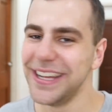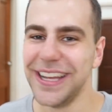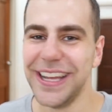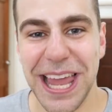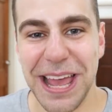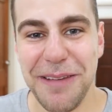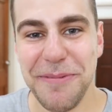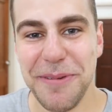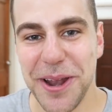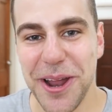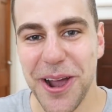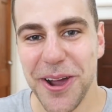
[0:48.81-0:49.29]

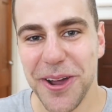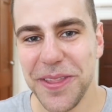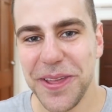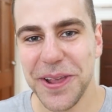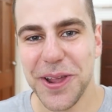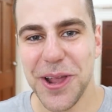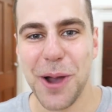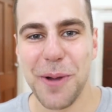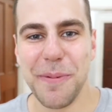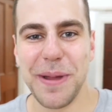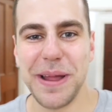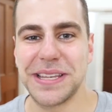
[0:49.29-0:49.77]
Let me know in the
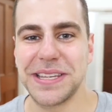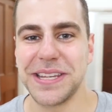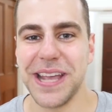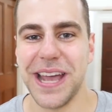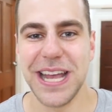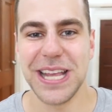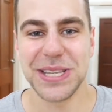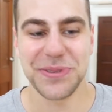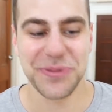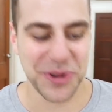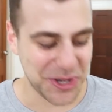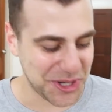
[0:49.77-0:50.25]
comments,
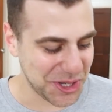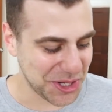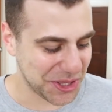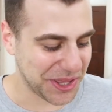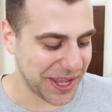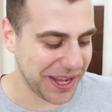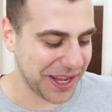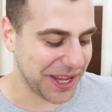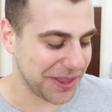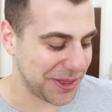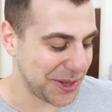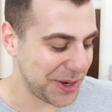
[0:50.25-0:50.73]
guys, what you
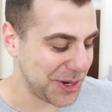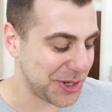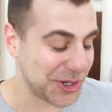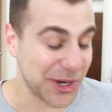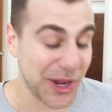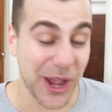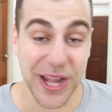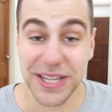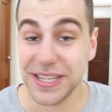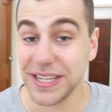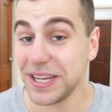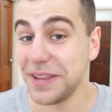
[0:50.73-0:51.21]
think of these shirts